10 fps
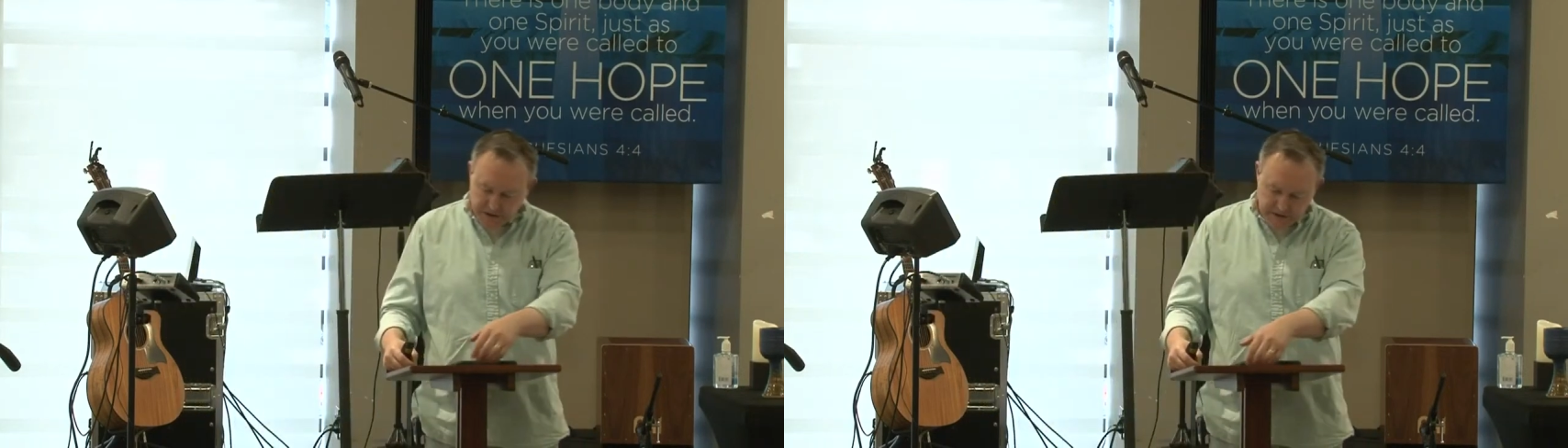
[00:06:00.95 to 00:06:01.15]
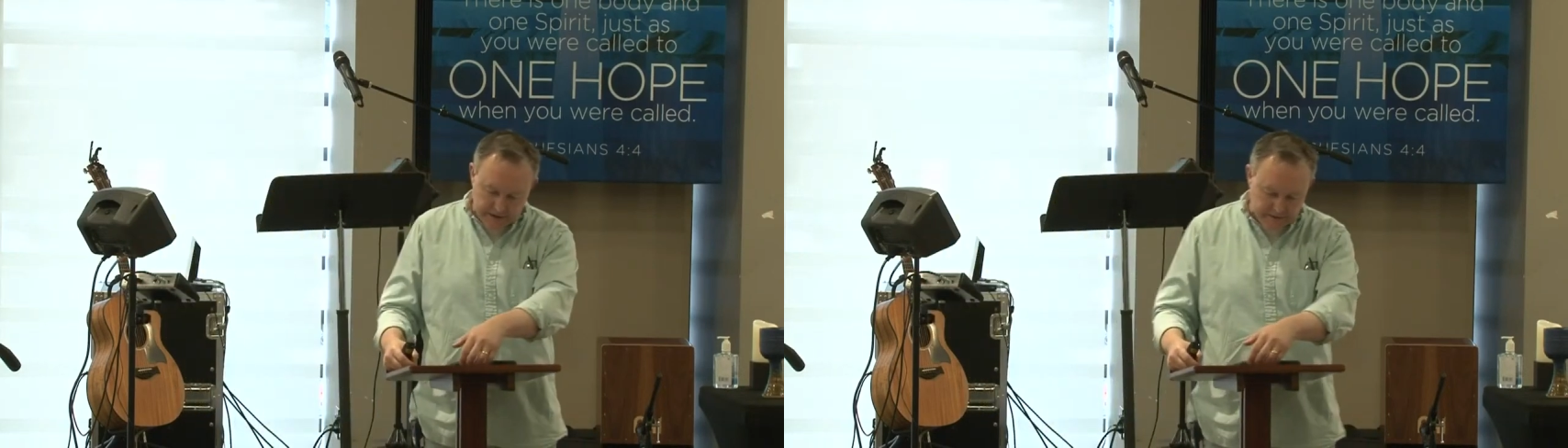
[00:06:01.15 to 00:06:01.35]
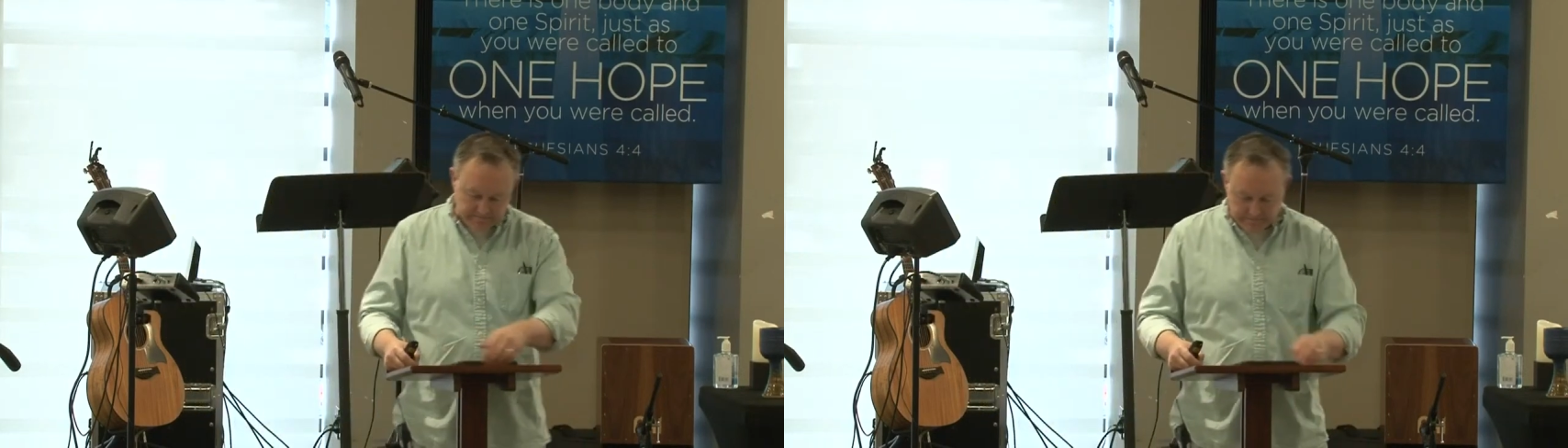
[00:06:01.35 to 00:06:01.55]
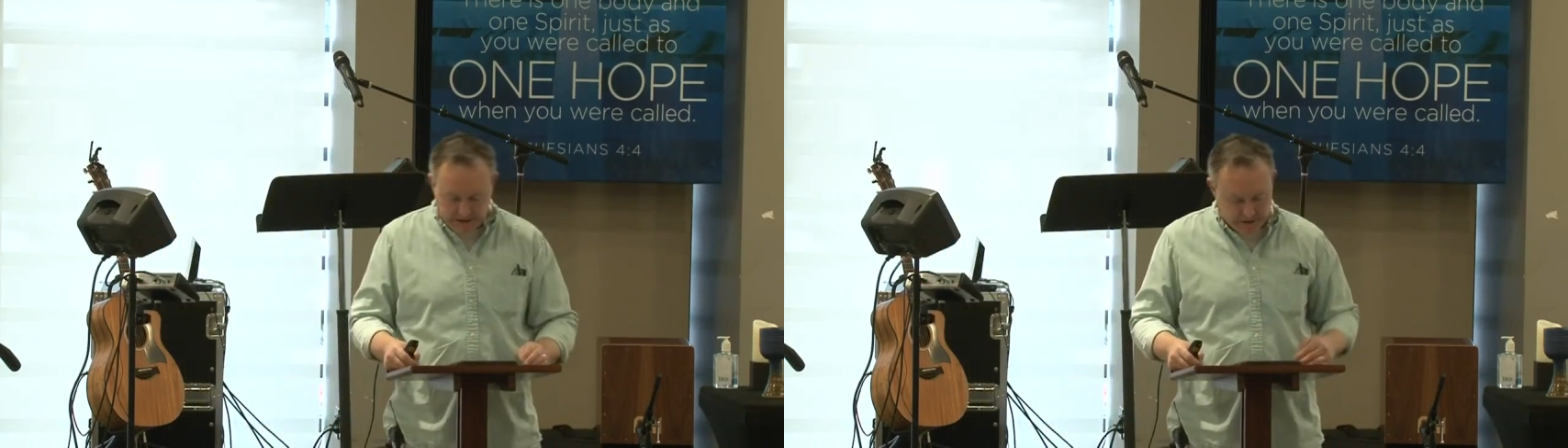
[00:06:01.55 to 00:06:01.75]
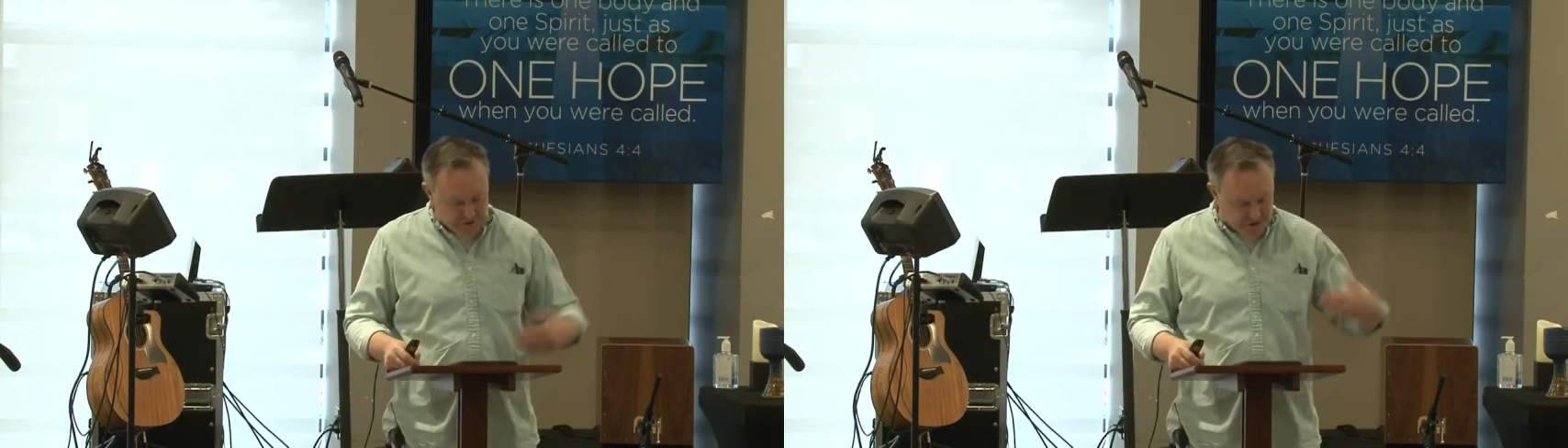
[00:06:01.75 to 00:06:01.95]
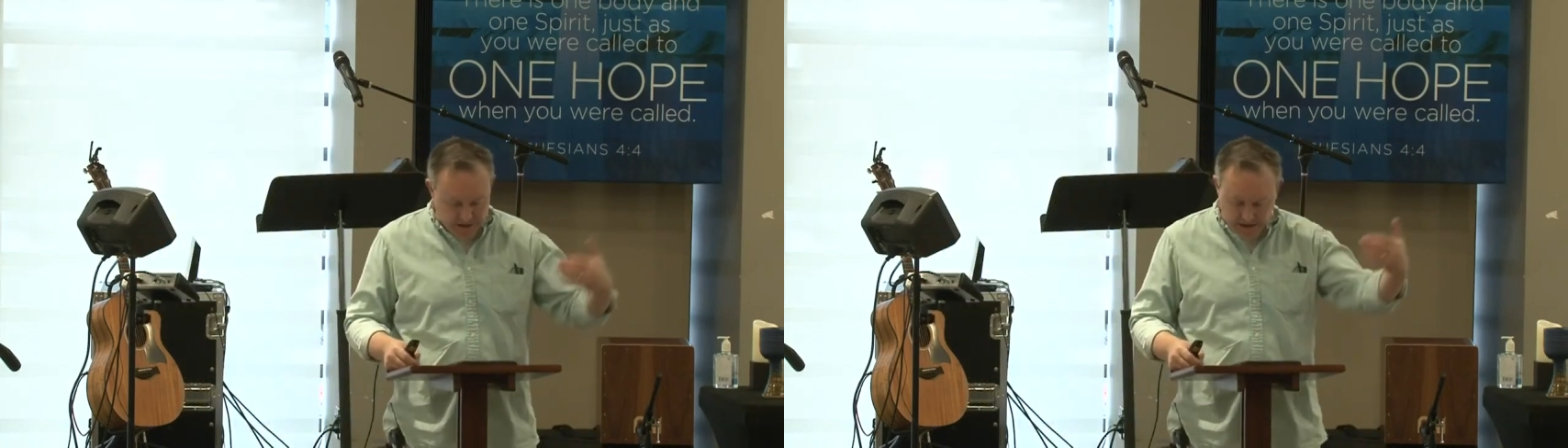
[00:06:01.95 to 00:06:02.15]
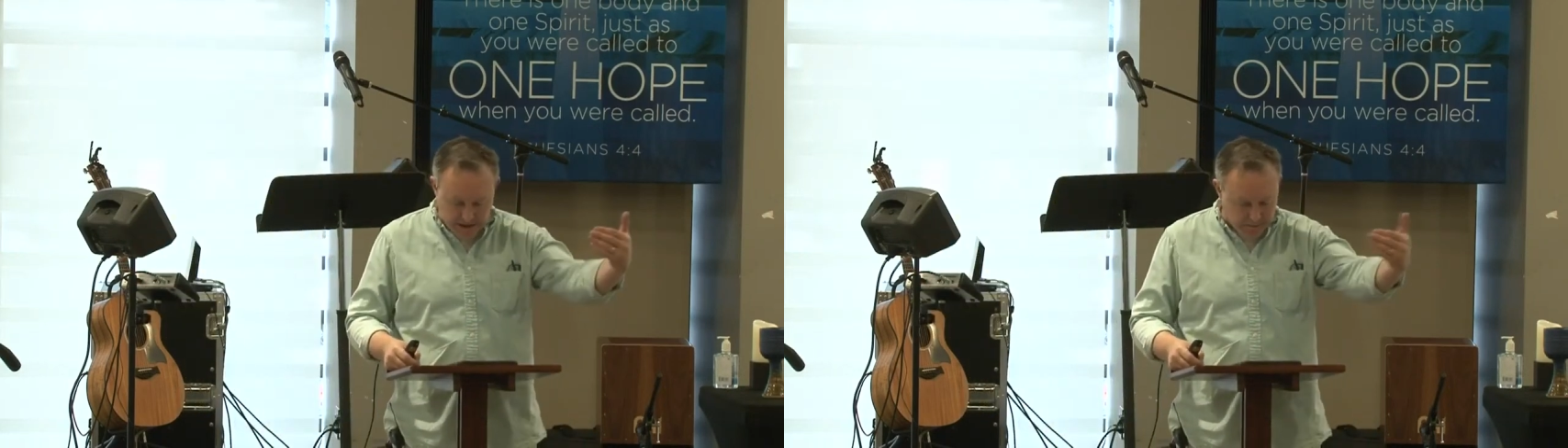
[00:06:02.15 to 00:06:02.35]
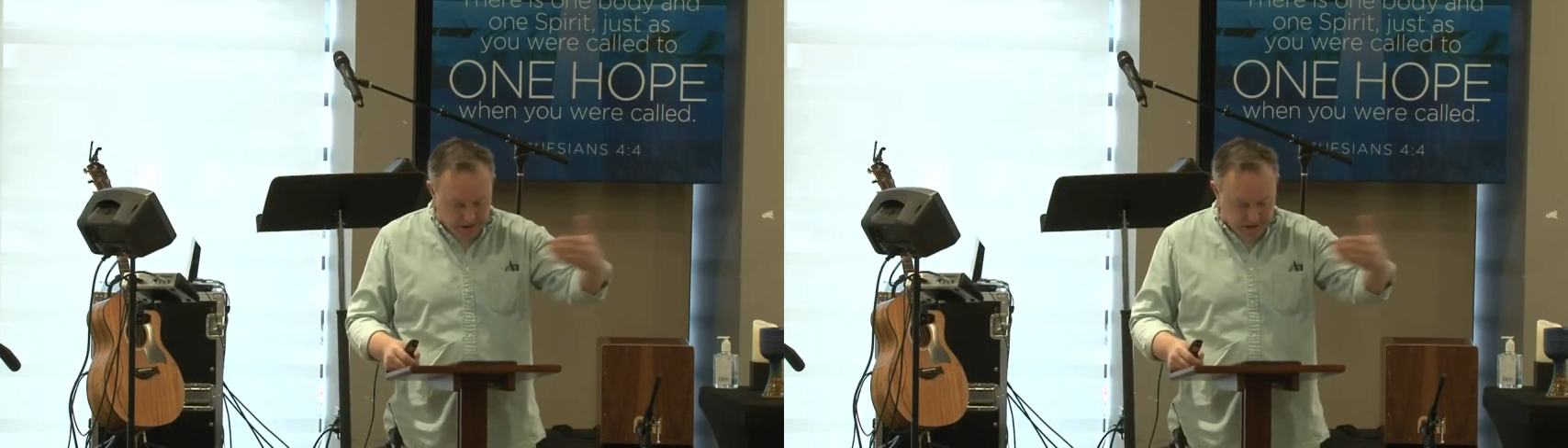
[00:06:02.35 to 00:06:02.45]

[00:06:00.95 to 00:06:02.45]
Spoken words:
they didn't understand any